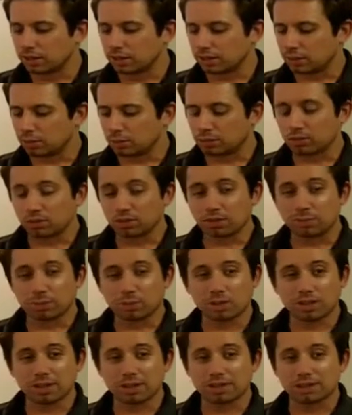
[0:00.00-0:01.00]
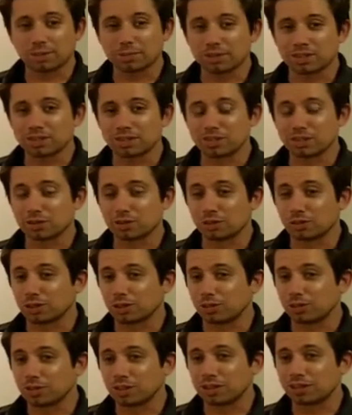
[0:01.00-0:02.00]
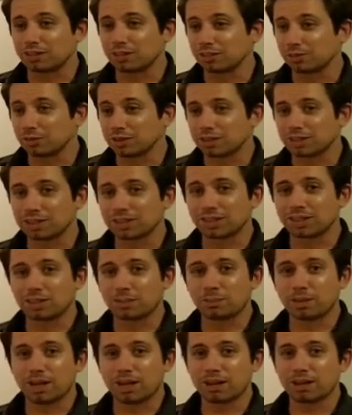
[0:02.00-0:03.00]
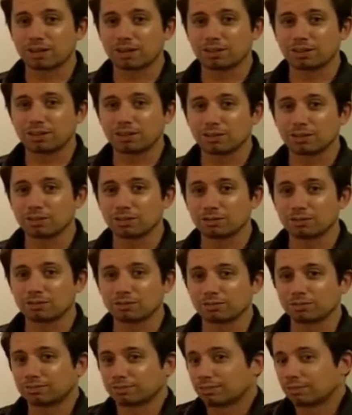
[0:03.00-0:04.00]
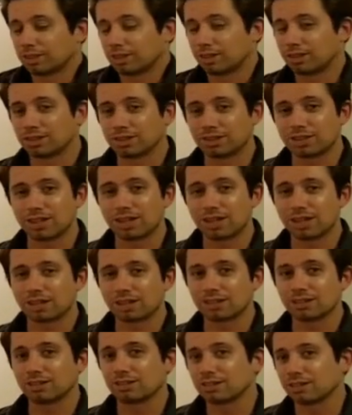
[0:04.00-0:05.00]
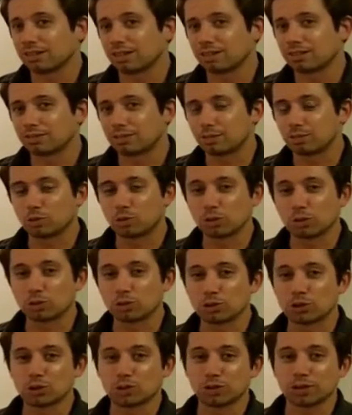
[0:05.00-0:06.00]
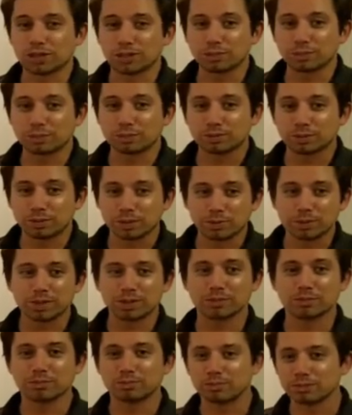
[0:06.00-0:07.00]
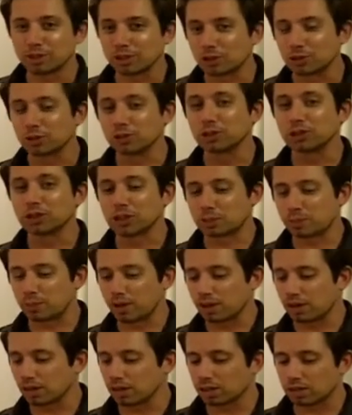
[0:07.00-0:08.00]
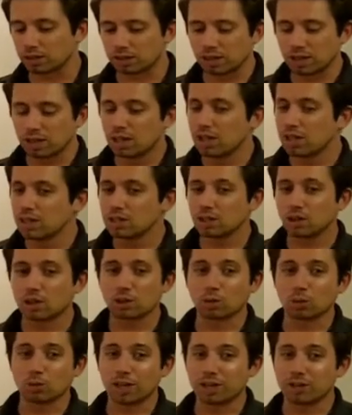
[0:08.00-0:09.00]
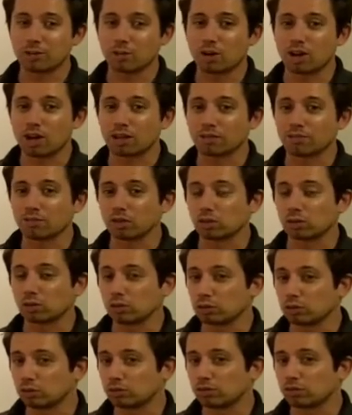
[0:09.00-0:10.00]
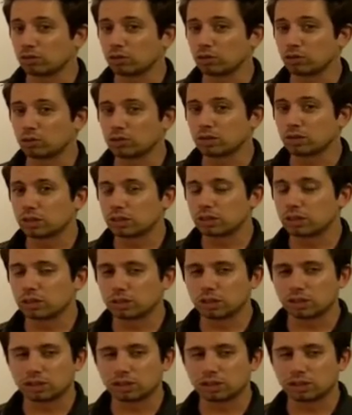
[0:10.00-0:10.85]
But for the price, I mean, this is a great wine. You want to kick back, you know, a deck, some grilled shrimp, maybe some, you know, grilled asparagus. It's a great wine for grilled foods.